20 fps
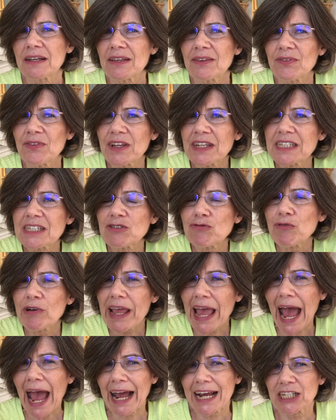this
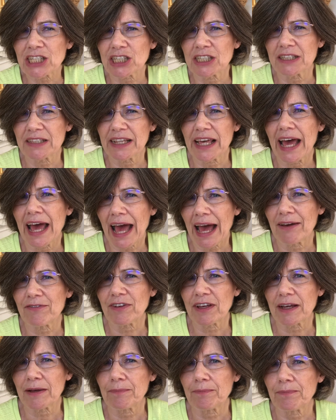reaction they're
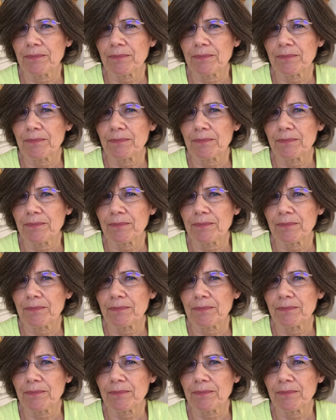having.